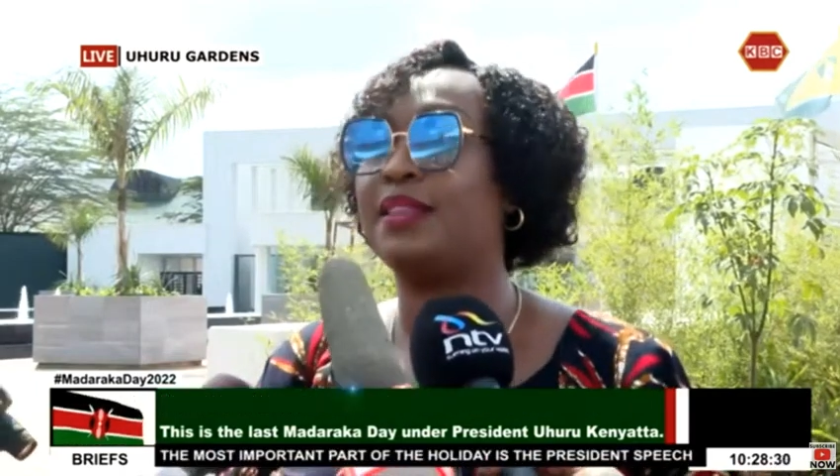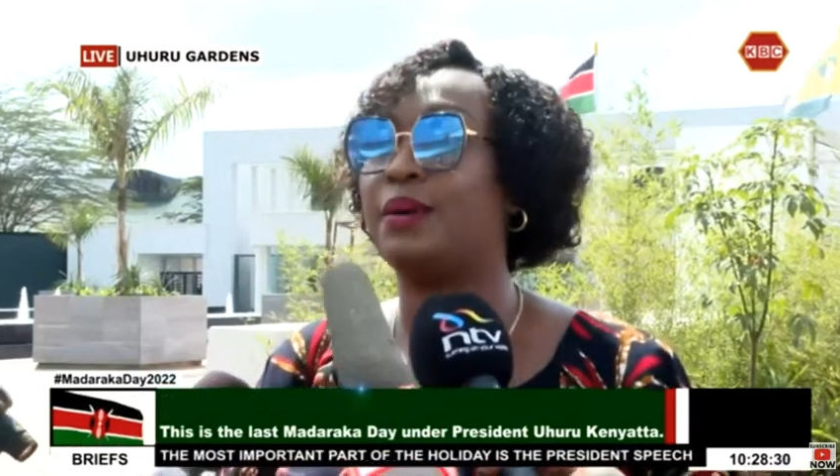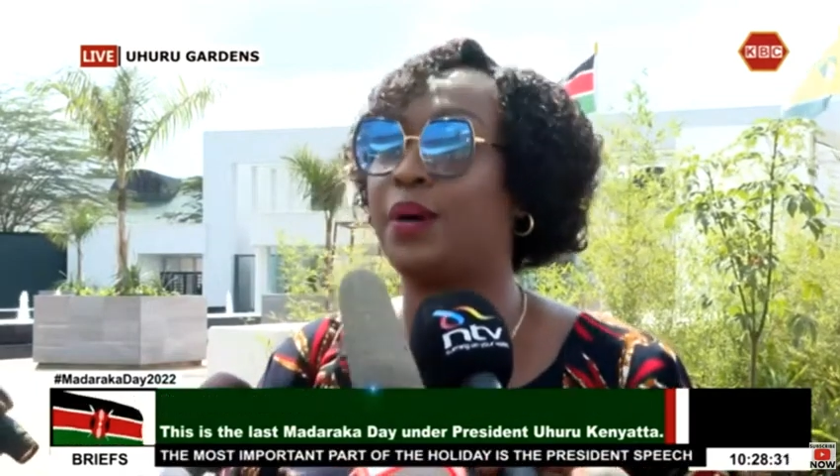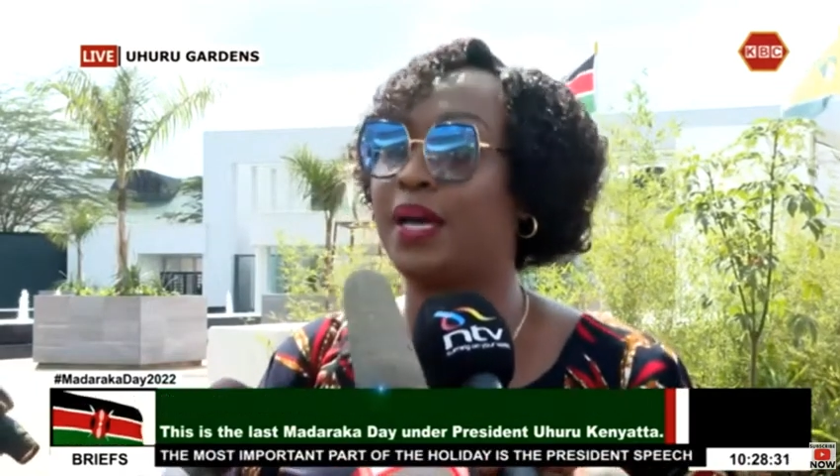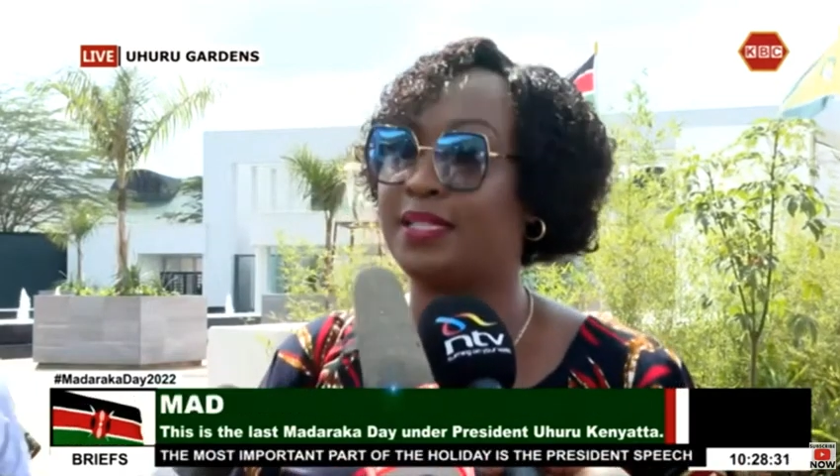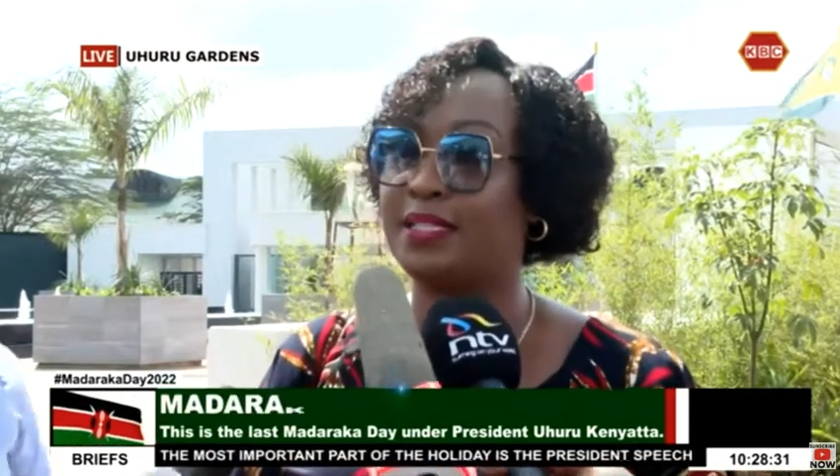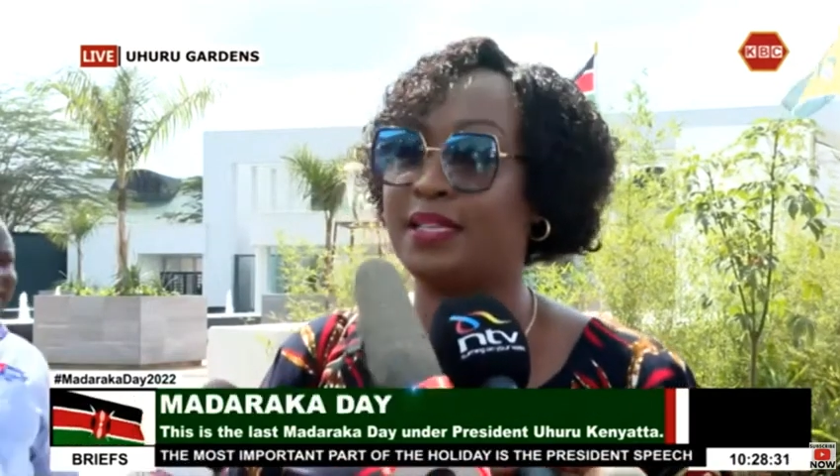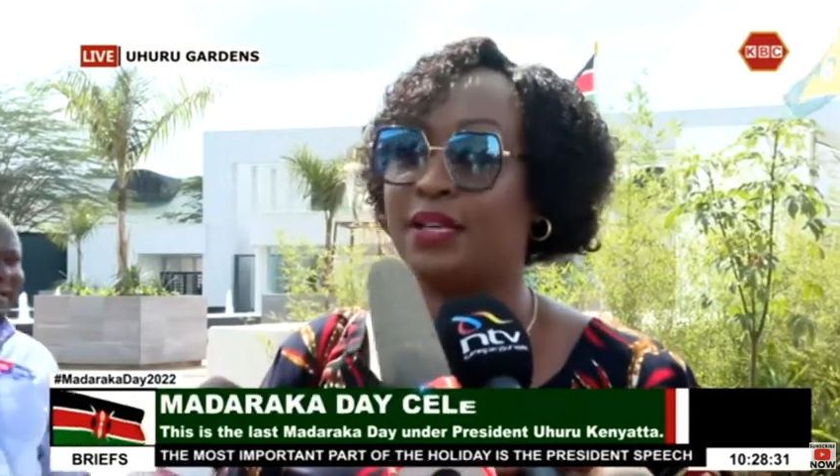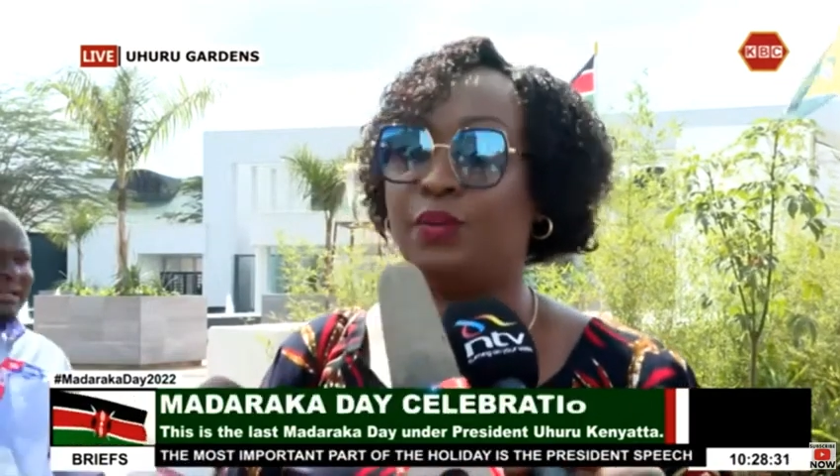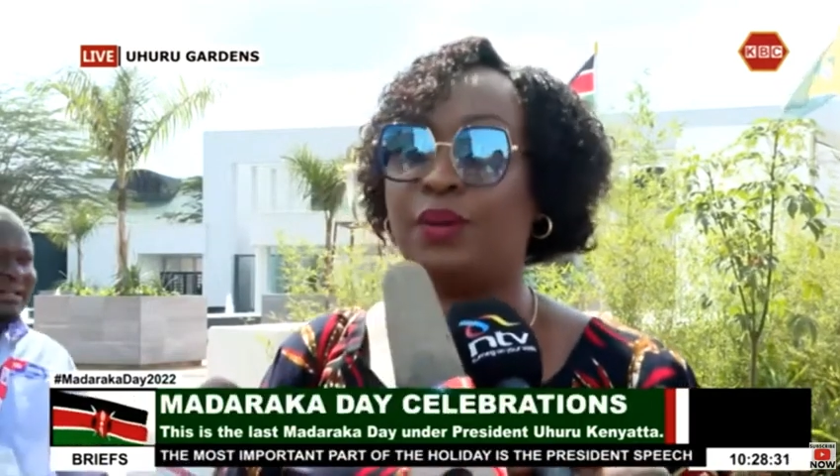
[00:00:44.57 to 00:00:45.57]
and the whites.
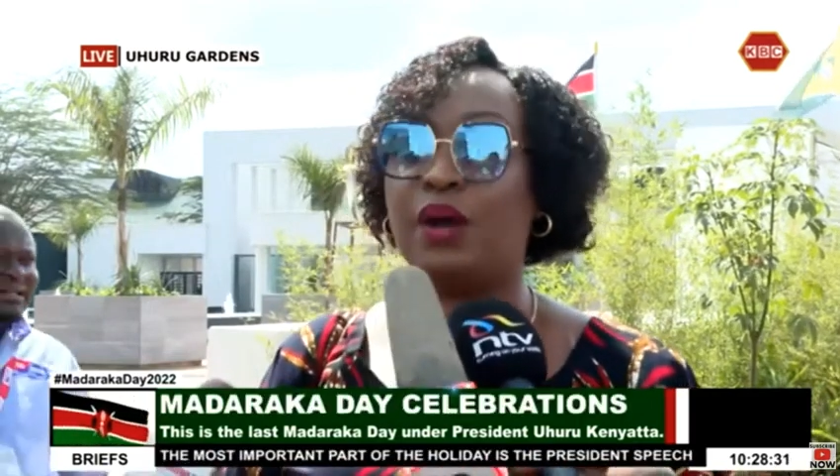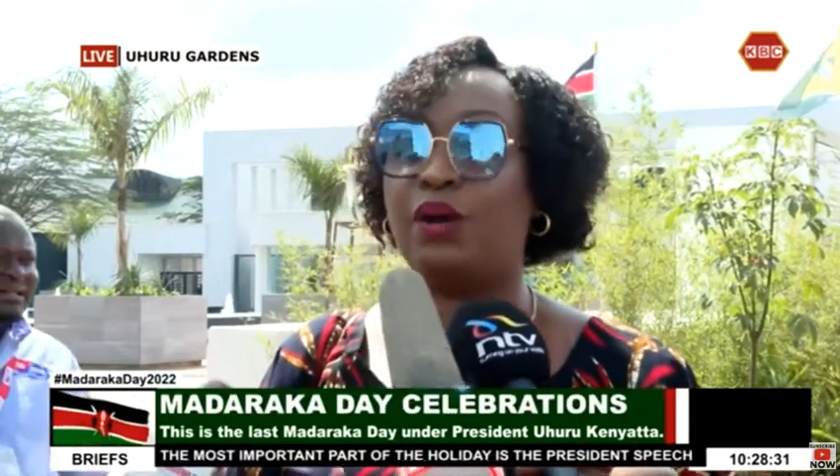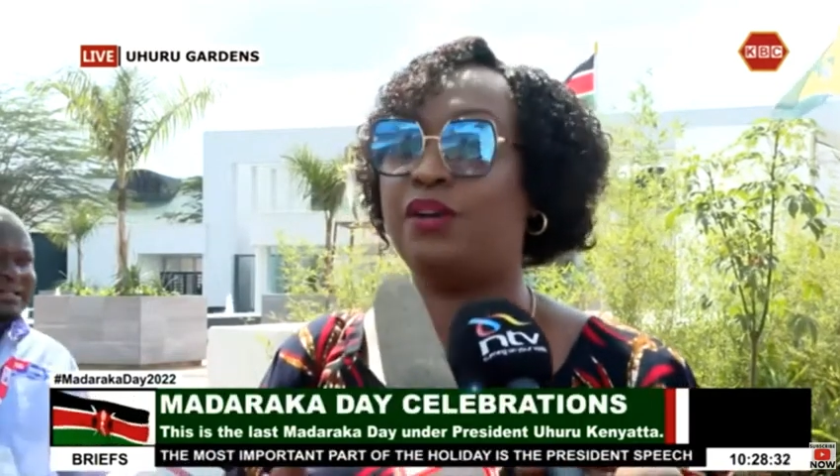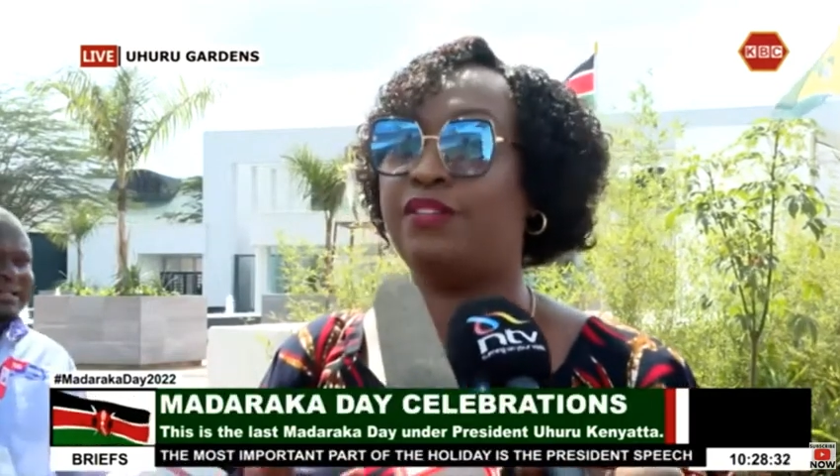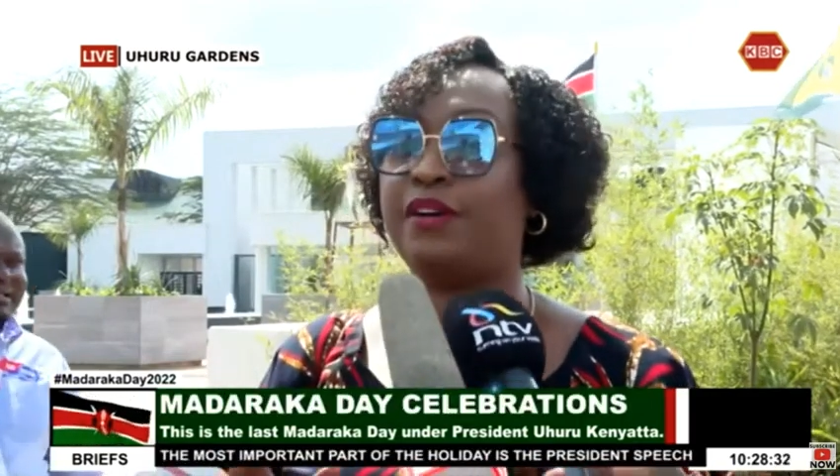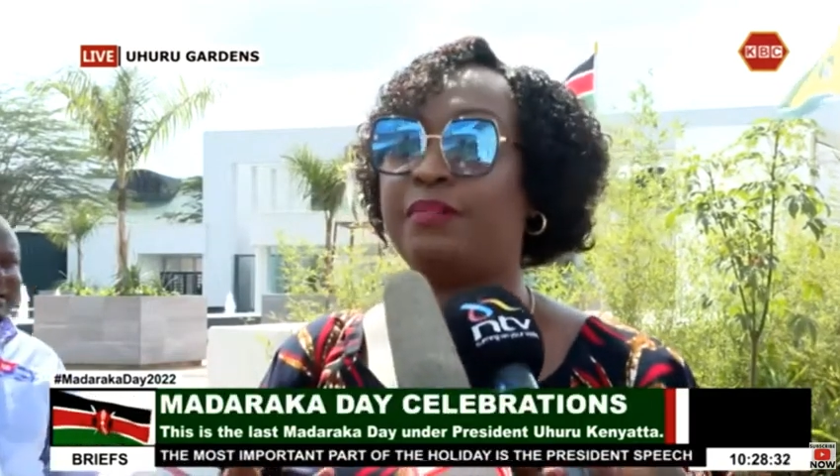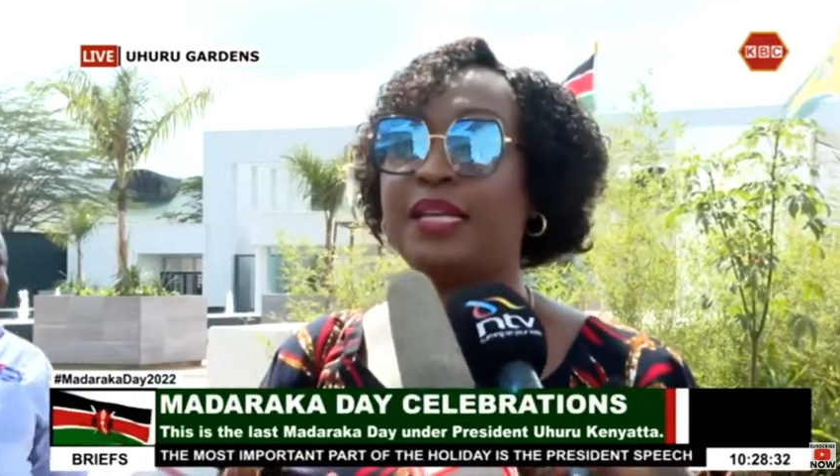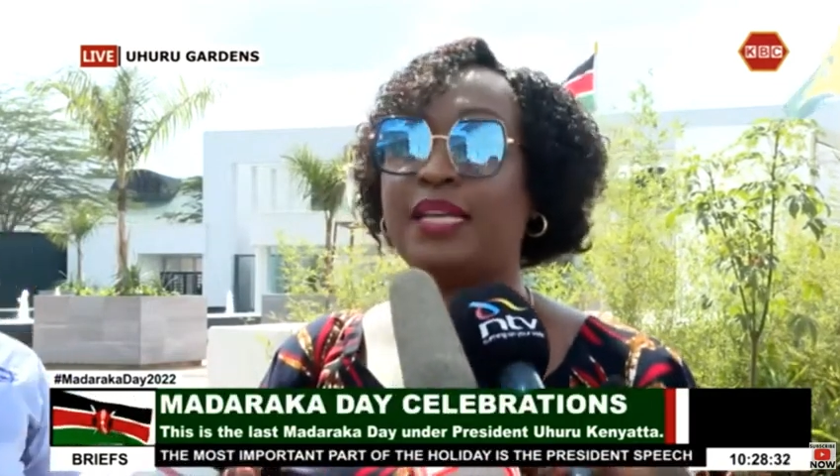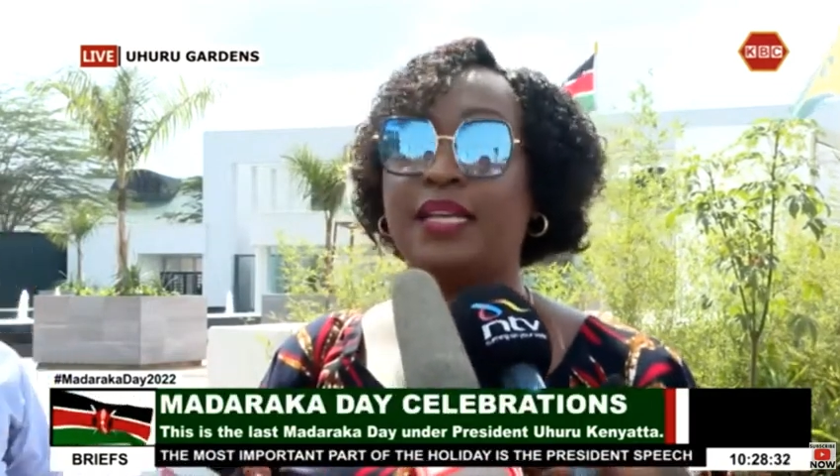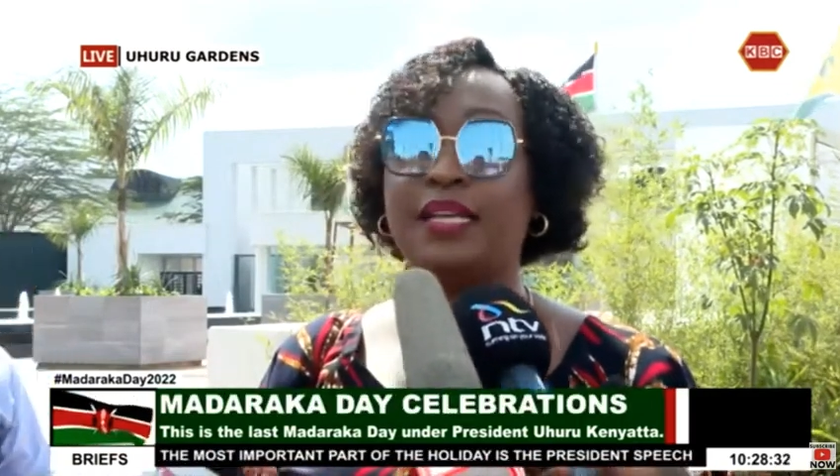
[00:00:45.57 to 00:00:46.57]
We are all
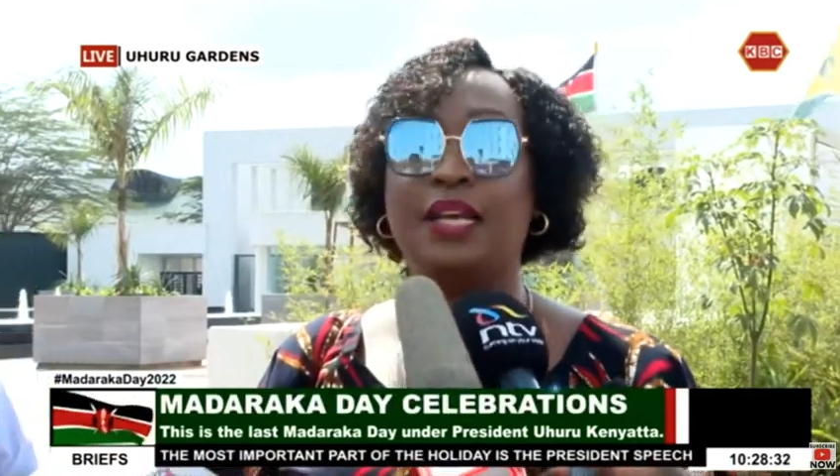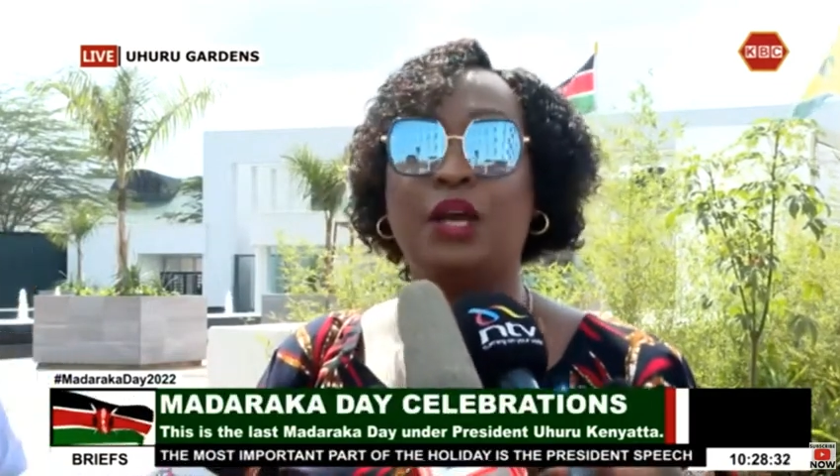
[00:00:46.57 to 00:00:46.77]
family.